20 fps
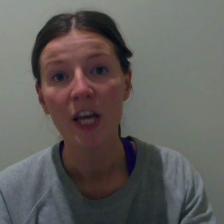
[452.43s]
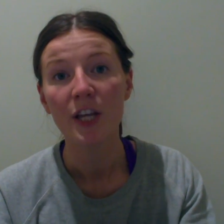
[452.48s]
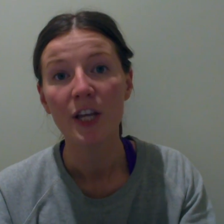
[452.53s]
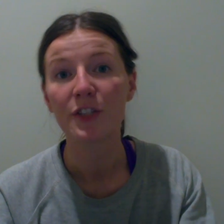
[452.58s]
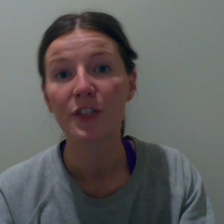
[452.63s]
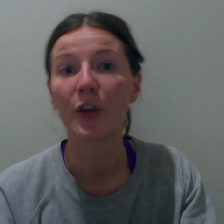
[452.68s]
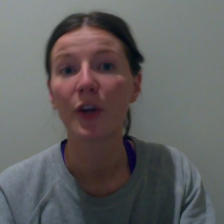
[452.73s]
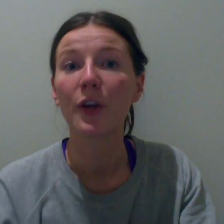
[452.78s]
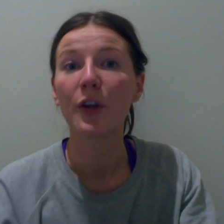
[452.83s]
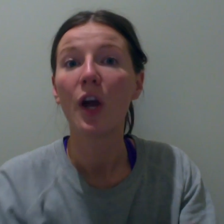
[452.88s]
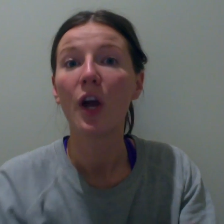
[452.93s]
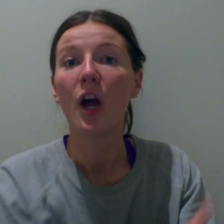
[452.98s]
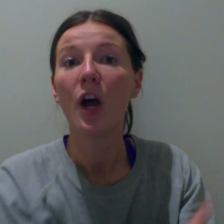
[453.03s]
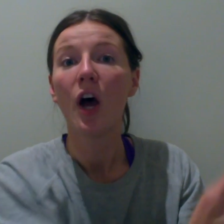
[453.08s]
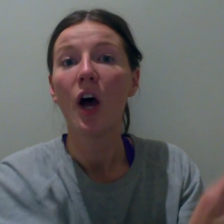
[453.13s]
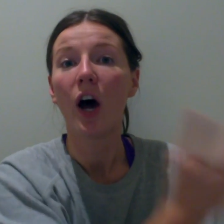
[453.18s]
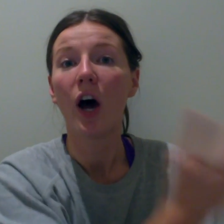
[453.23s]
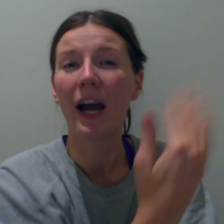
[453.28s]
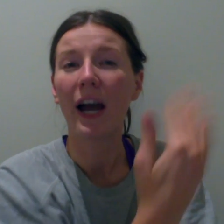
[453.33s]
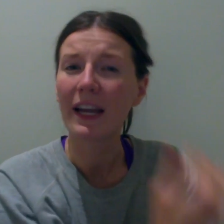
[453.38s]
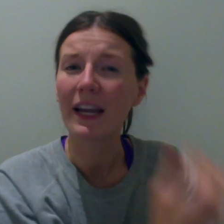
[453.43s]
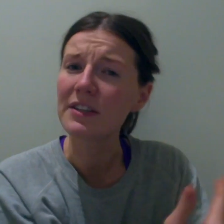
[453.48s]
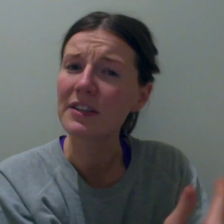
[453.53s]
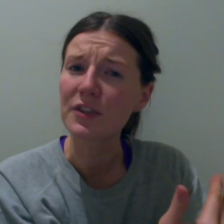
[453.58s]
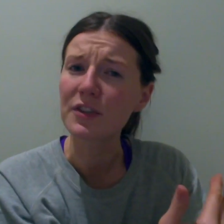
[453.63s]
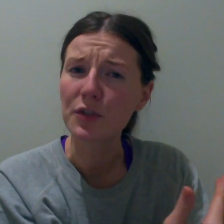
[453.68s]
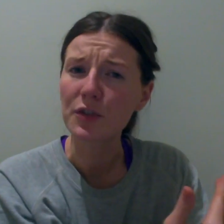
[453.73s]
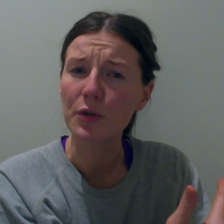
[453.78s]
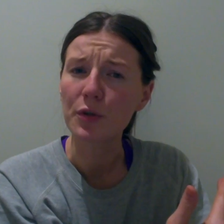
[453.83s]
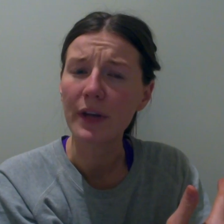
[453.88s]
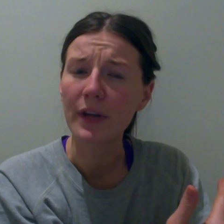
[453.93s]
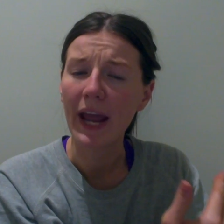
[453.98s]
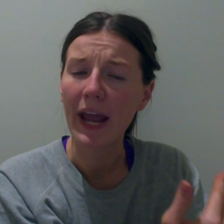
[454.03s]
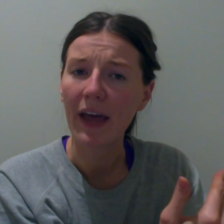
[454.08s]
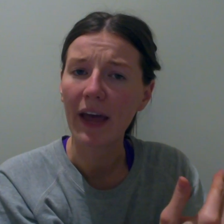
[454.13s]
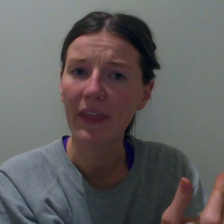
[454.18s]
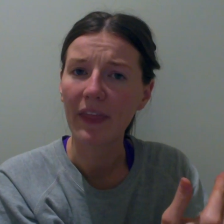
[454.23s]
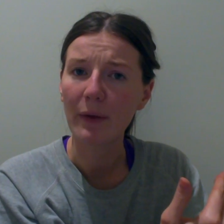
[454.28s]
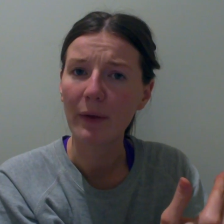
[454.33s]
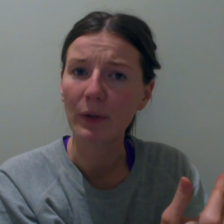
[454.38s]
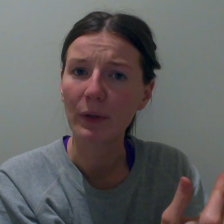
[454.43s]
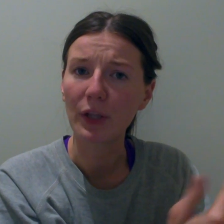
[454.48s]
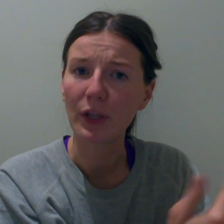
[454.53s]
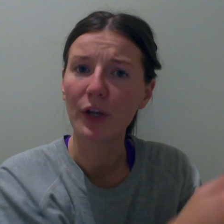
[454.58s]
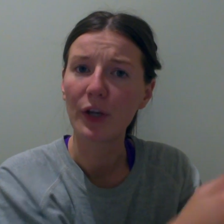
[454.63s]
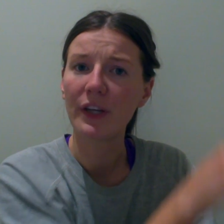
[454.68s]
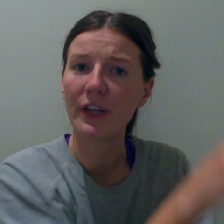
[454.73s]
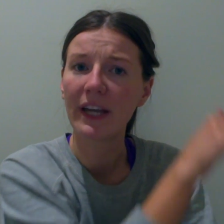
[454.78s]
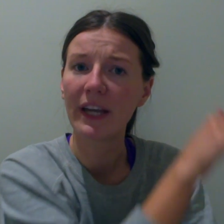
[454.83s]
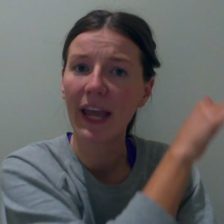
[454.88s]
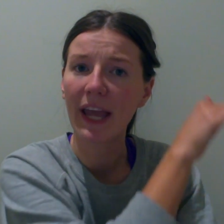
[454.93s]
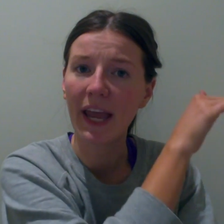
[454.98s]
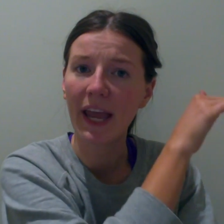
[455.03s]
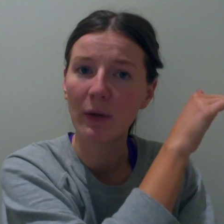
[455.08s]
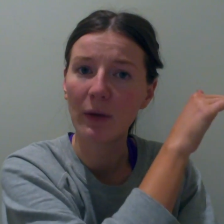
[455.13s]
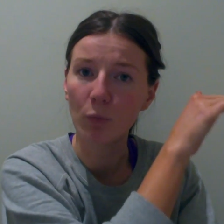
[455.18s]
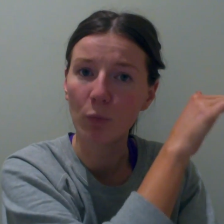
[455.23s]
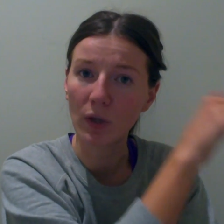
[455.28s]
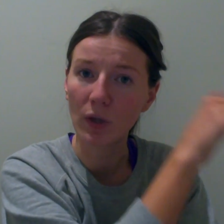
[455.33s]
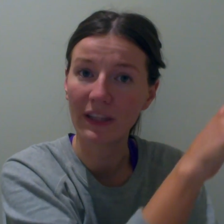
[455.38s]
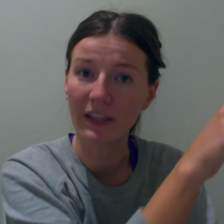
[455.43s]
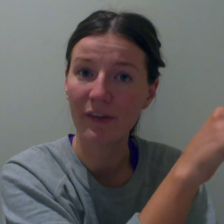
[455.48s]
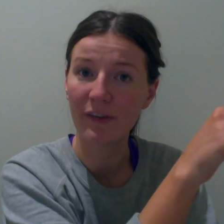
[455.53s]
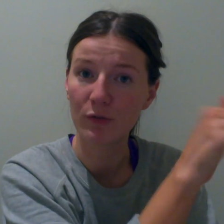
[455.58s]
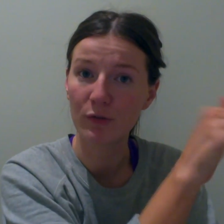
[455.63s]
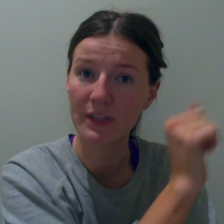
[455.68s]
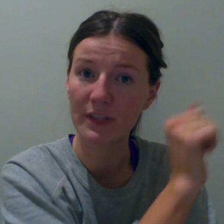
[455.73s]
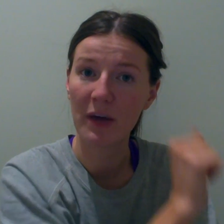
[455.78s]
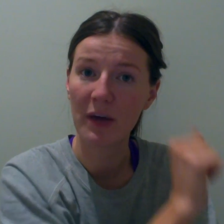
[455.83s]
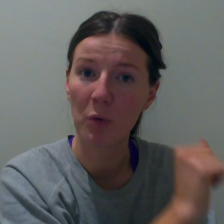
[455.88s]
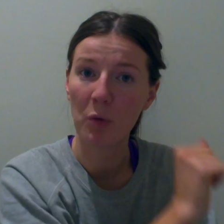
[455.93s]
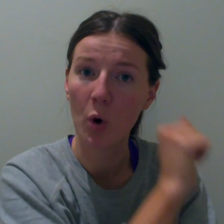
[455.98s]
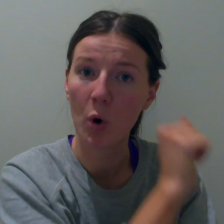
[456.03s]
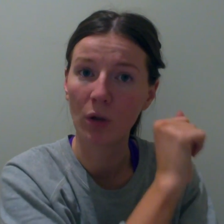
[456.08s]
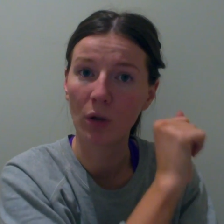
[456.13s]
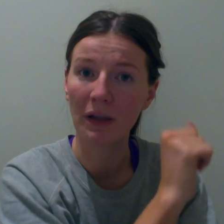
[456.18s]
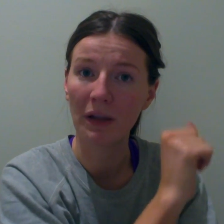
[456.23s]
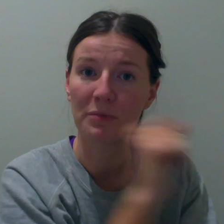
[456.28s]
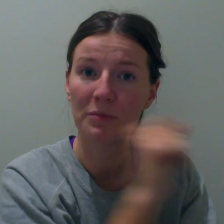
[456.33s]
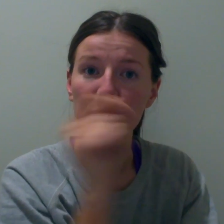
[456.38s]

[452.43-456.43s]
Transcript: So I understood how they were learning and what levels they were all up